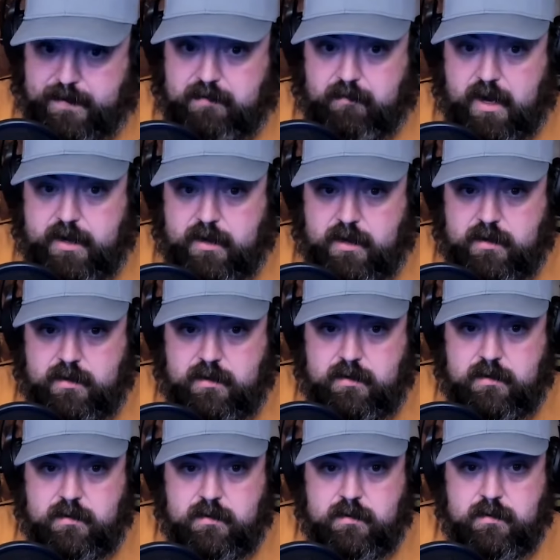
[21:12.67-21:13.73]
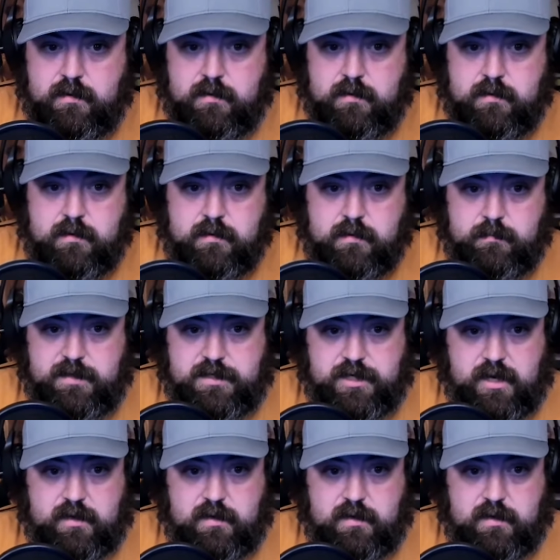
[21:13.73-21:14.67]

be right. Let me check.